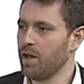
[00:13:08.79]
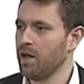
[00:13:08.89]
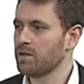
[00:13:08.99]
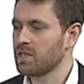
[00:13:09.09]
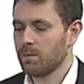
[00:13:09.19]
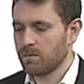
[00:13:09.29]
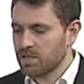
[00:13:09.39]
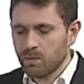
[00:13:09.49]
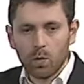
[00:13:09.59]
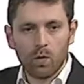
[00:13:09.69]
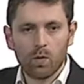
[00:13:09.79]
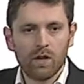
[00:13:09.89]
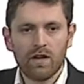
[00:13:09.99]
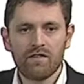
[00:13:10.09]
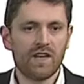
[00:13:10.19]
some small
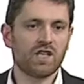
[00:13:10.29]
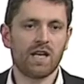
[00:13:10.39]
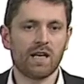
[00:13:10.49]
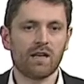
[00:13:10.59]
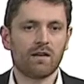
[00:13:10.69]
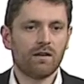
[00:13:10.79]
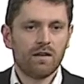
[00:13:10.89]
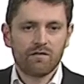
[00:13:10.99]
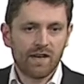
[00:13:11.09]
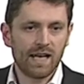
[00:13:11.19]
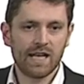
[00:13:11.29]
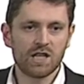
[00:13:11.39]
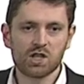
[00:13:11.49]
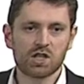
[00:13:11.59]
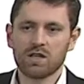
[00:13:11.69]
fishing
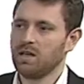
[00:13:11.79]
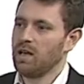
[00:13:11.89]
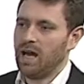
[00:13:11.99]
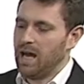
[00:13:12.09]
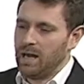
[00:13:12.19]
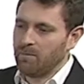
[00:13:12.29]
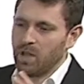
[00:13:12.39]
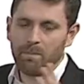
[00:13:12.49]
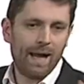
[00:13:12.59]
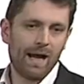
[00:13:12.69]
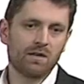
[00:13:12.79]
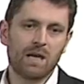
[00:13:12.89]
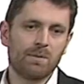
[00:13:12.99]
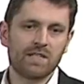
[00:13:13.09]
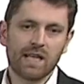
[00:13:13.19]
village about a
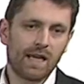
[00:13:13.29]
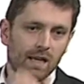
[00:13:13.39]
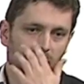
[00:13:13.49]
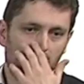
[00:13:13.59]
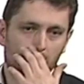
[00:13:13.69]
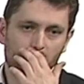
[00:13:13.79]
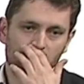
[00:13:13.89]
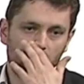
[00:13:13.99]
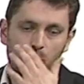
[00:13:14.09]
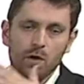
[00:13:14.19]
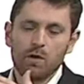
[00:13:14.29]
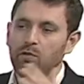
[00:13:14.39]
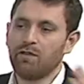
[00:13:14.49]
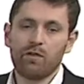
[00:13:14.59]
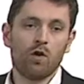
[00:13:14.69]
particular,
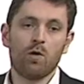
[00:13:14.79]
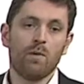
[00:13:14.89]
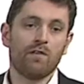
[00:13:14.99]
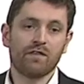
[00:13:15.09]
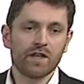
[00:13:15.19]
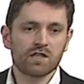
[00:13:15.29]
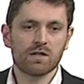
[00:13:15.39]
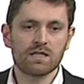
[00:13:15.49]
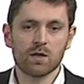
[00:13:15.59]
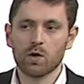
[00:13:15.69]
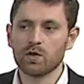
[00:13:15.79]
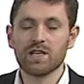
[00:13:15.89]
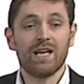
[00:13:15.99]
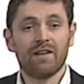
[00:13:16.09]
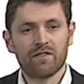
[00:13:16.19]
reform of the fisheries laws.
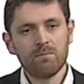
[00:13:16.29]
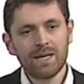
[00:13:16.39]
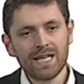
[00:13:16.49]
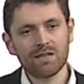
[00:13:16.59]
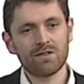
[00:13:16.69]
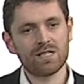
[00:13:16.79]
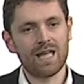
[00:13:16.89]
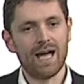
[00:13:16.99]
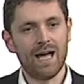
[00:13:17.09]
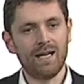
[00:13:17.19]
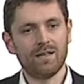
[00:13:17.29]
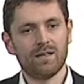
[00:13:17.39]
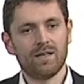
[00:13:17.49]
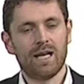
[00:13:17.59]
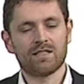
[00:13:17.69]
If the media is there,
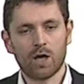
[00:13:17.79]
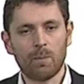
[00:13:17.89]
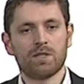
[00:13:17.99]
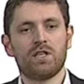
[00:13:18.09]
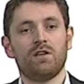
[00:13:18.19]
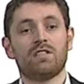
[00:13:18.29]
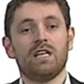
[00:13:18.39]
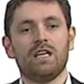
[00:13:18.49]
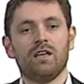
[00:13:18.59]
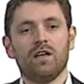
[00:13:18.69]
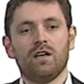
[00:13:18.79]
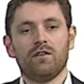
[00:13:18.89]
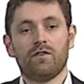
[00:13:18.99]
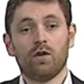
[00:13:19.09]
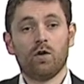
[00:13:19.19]
it's an opportunity
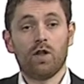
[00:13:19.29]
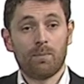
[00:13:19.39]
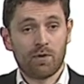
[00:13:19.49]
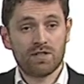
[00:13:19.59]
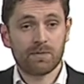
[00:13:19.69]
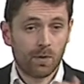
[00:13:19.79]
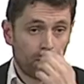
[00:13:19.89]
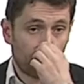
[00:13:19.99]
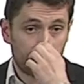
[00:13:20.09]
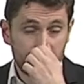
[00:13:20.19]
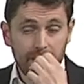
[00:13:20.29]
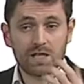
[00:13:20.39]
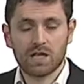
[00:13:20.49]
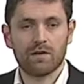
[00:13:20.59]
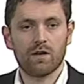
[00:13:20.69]
for a principal or a
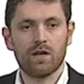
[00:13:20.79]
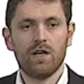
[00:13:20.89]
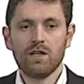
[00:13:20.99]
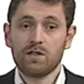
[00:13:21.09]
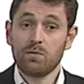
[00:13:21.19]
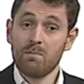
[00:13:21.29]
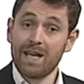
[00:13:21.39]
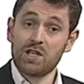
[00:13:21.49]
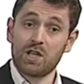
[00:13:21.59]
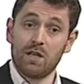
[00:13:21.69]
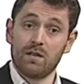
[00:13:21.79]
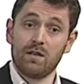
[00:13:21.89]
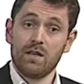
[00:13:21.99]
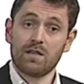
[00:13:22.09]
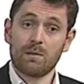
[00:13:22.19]
speech giver to mention
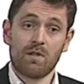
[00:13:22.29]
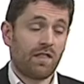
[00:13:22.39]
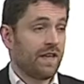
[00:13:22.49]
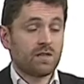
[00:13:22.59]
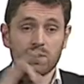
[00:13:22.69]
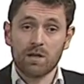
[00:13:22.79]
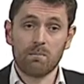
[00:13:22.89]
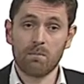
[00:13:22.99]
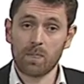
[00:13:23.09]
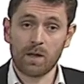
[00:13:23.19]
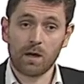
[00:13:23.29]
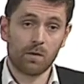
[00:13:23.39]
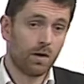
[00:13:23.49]
some of the things which are,